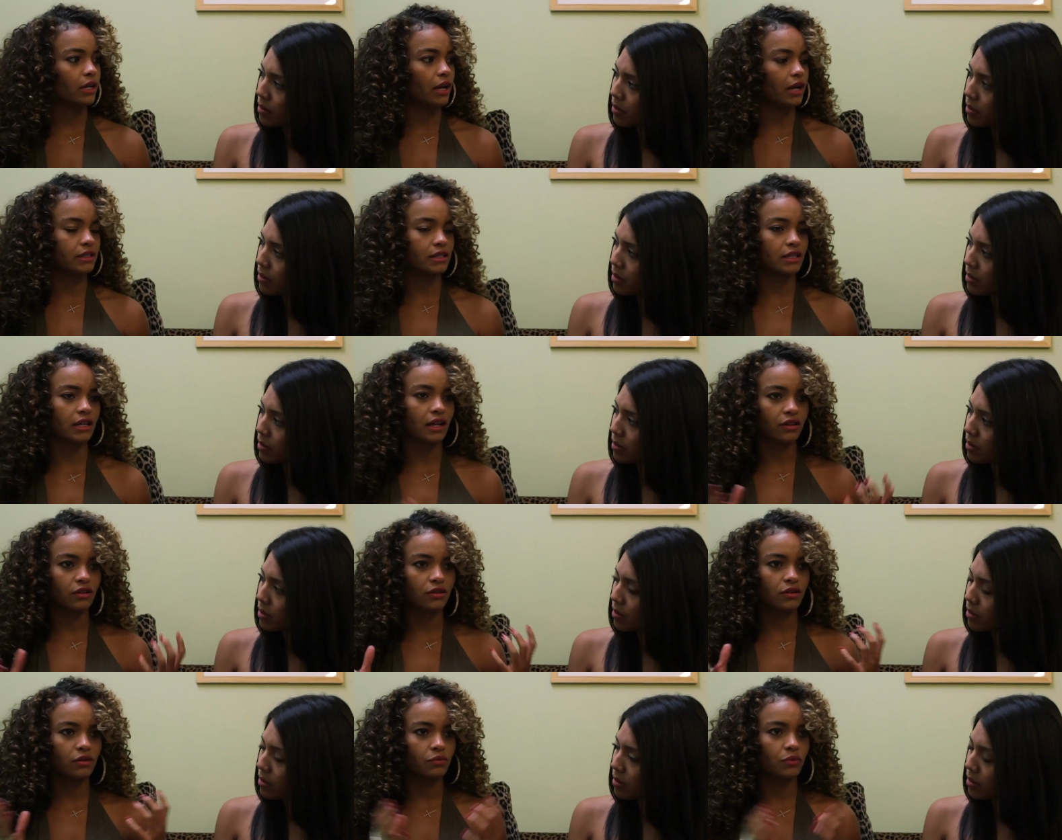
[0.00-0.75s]
Speaker 1: got
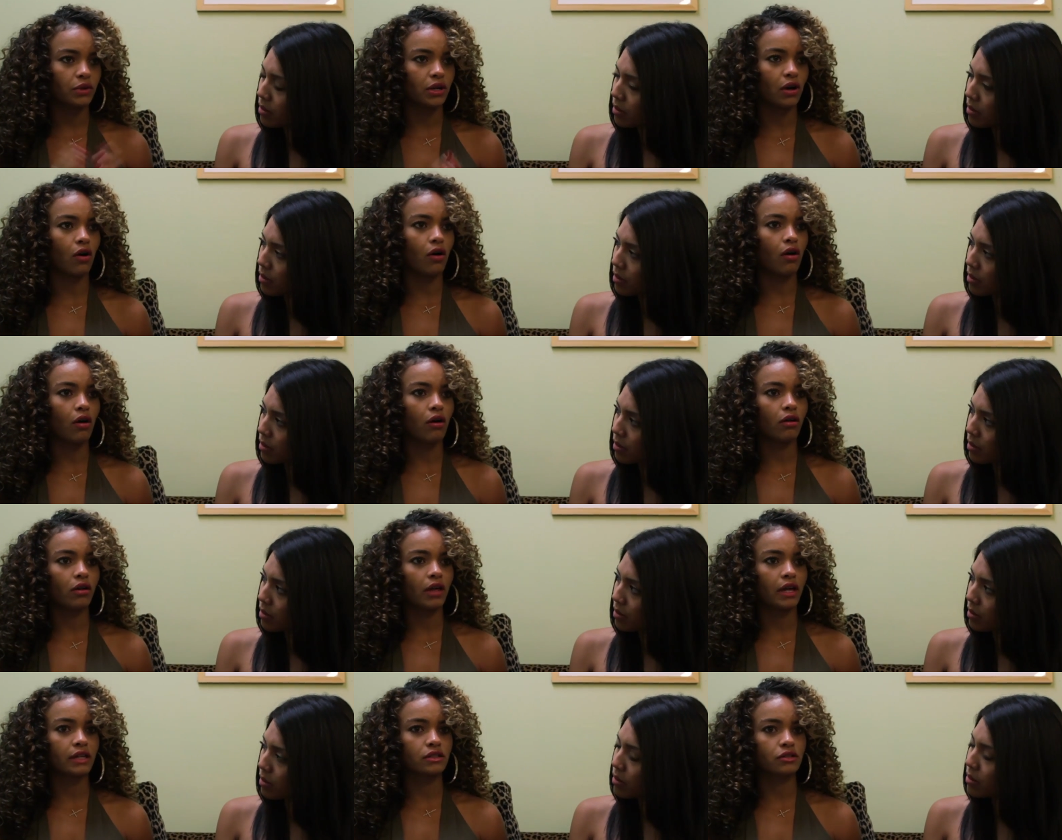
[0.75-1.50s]
together and we
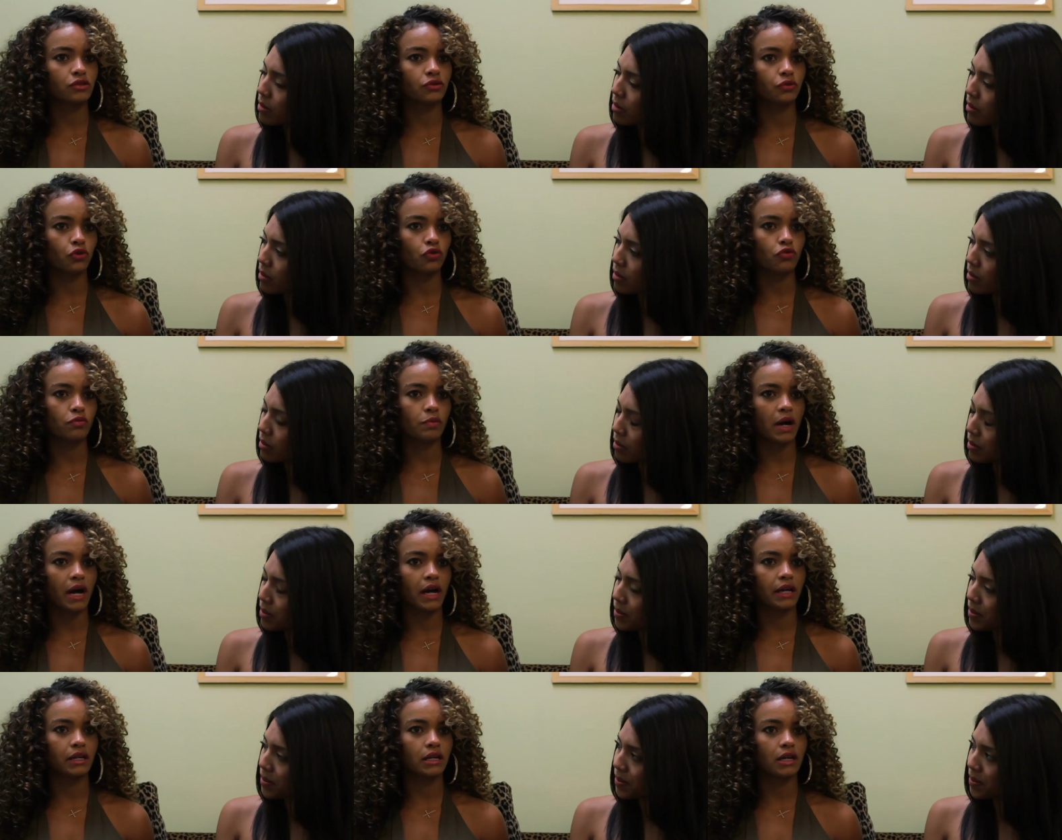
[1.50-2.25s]
all, as a group,
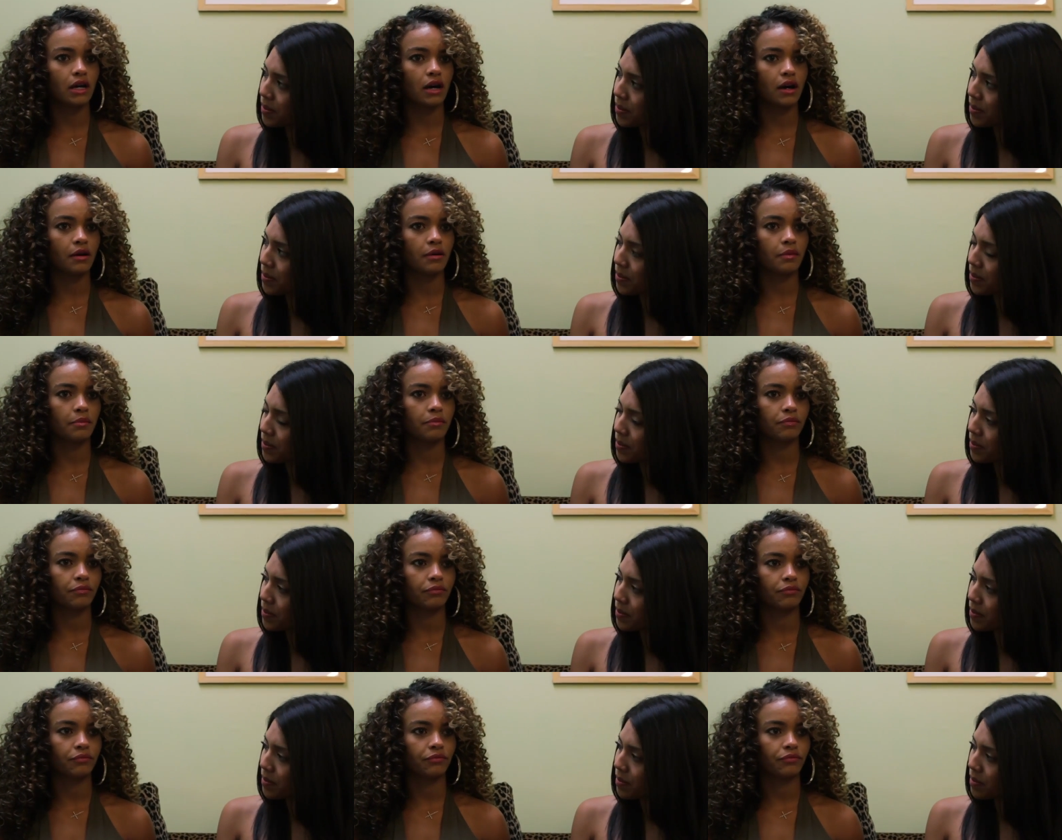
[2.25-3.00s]
kind of um,
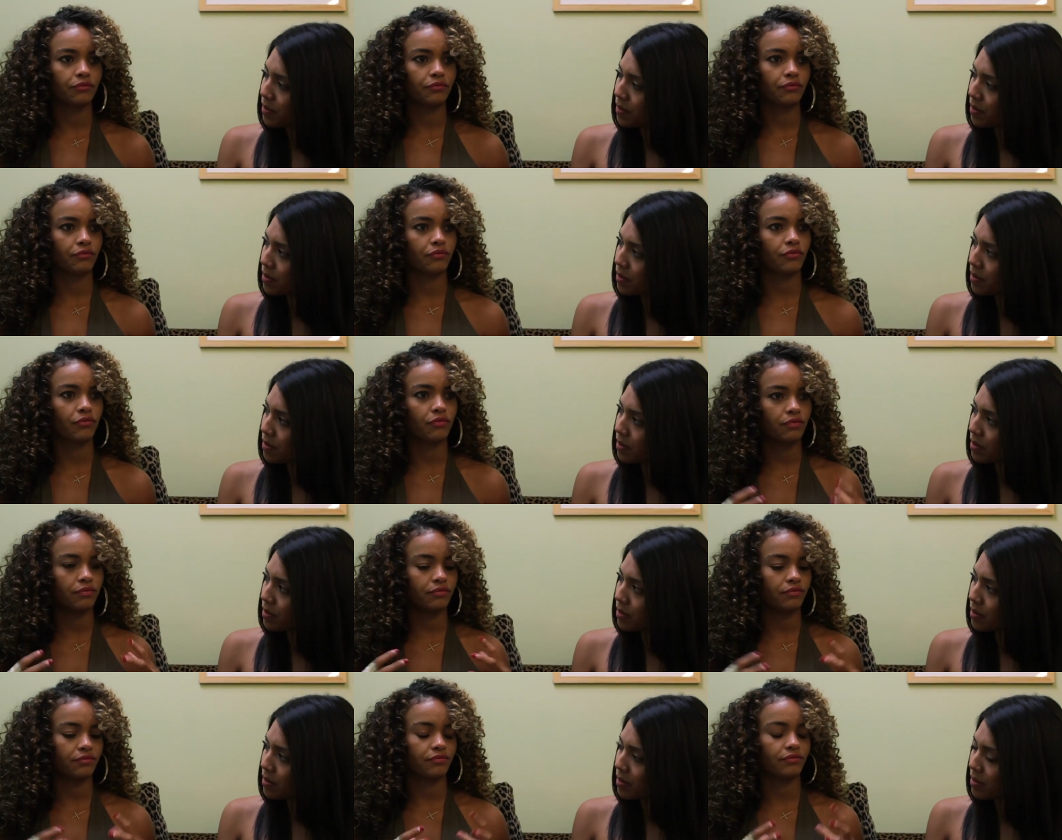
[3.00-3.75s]

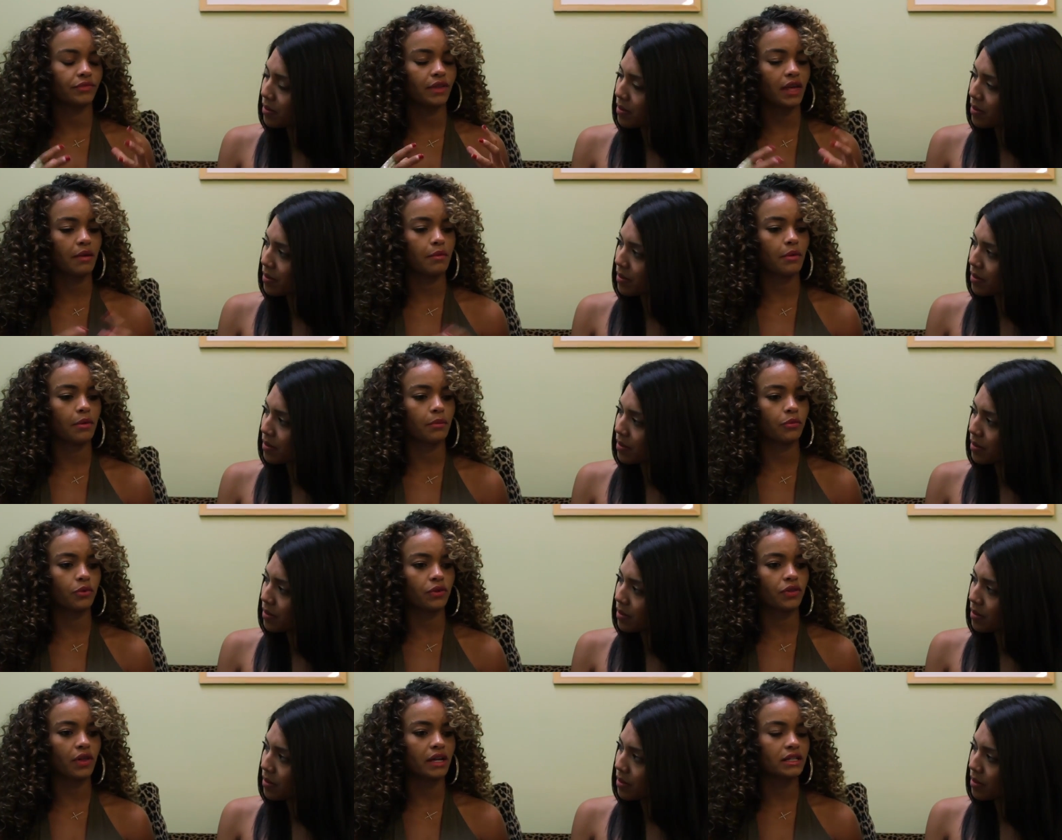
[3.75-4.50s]
came
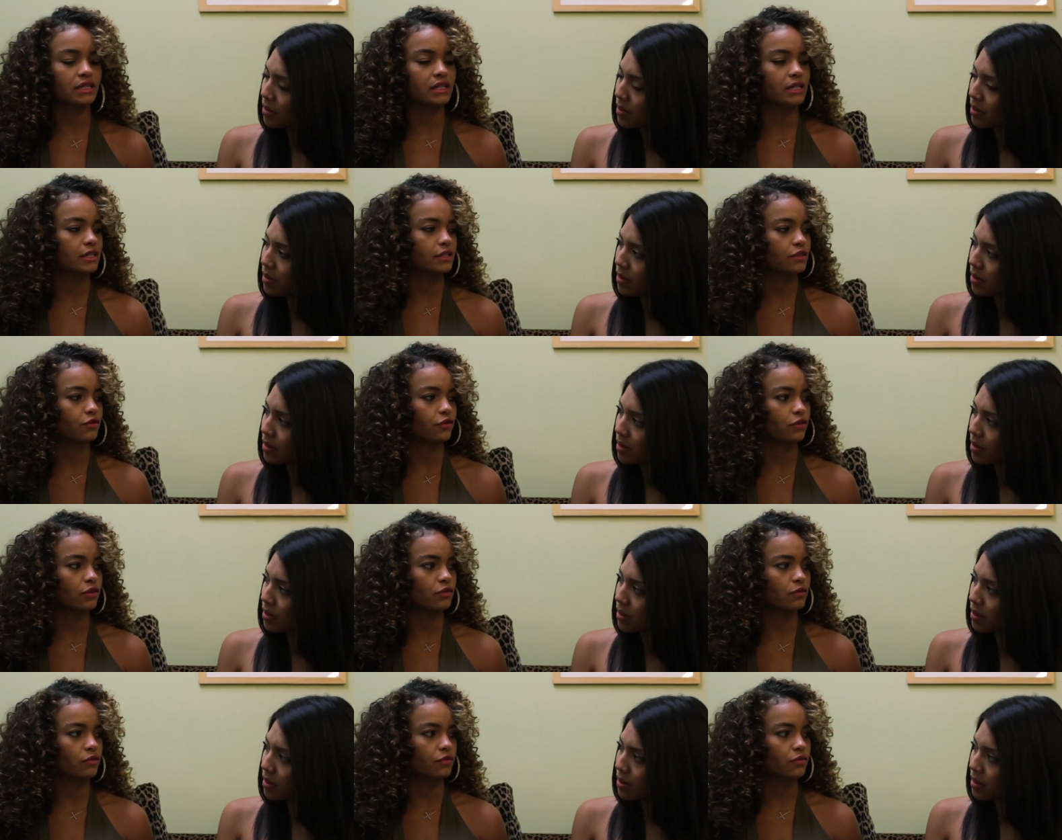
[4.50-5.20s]
up with ideas for the